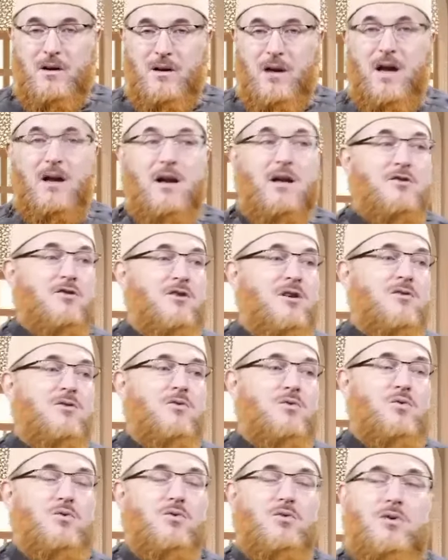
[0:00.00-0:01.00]
Can I
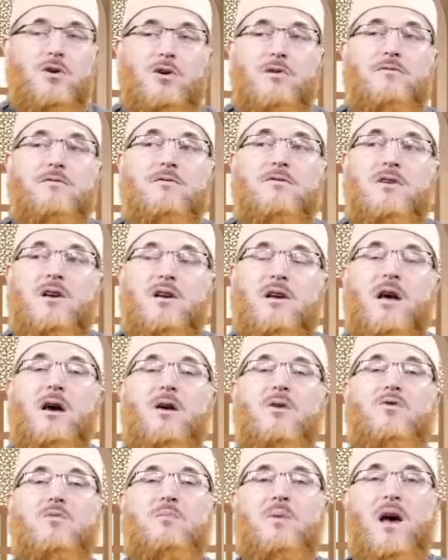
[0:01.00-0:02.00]
just give
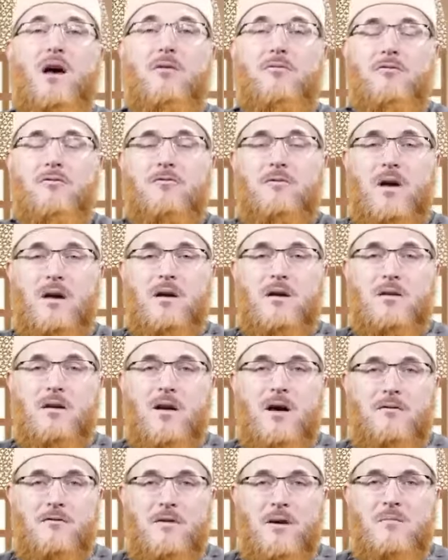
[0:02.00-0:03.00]
zakah on behalf of the
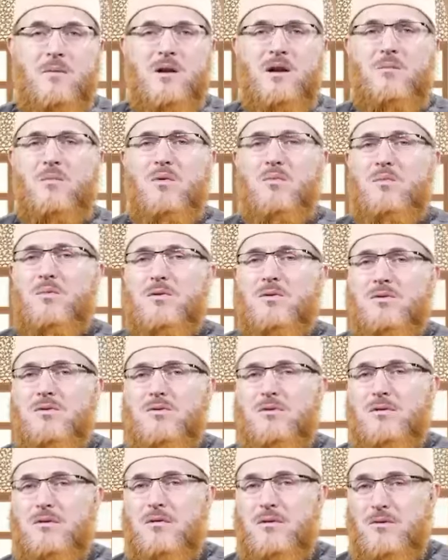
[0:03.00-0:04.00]
entire family
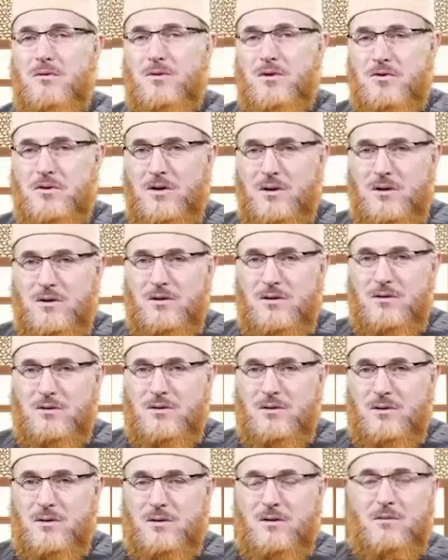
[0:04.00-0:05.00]
members, which
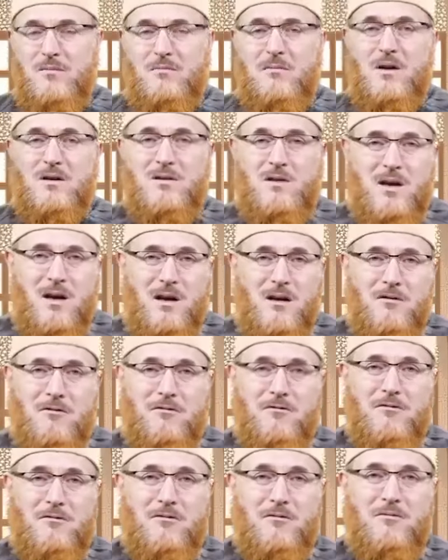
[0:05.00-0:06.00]
is
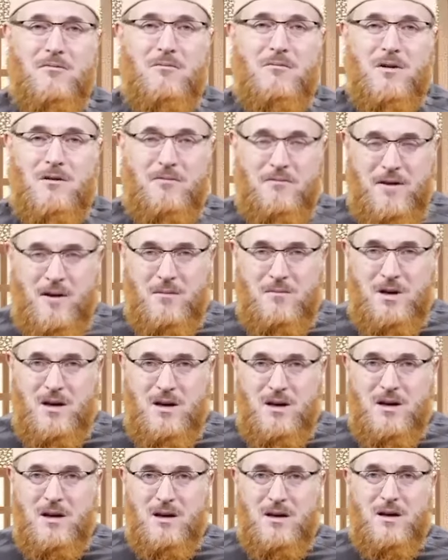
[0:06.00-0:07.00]
myself, my
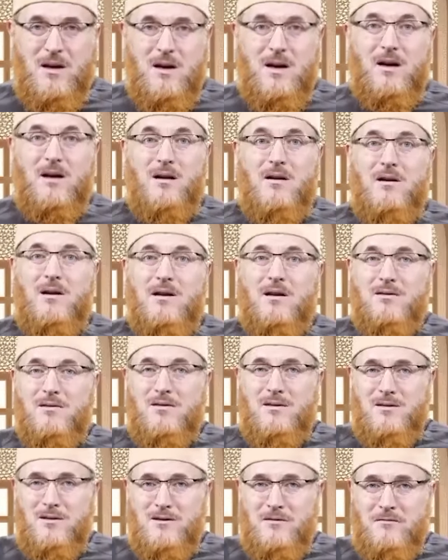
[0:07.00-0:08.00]
family, and
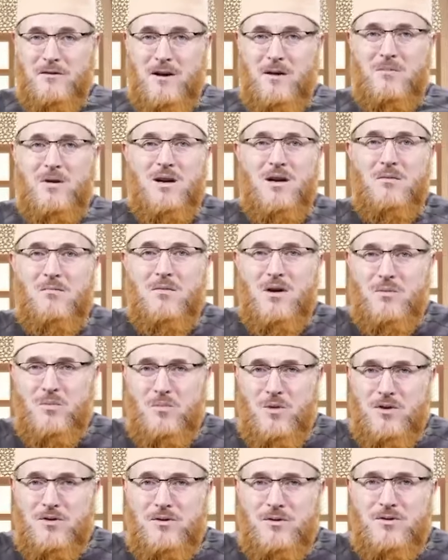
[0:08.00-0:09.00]
extended family, my
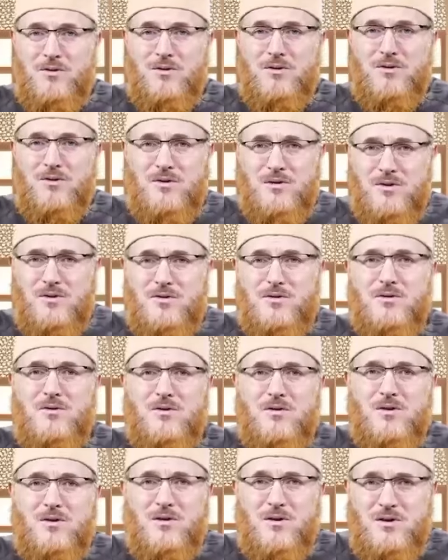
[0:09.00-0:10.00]
brothers and
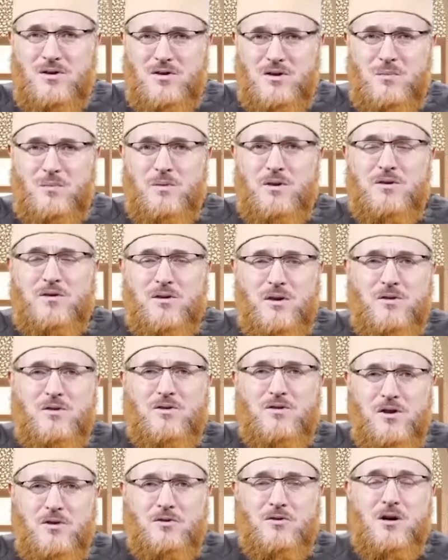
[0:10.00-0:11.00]
sisters and their siblings, and
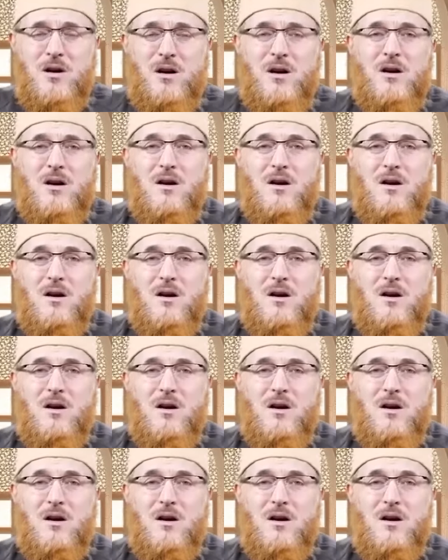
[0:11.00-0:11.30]
etc.?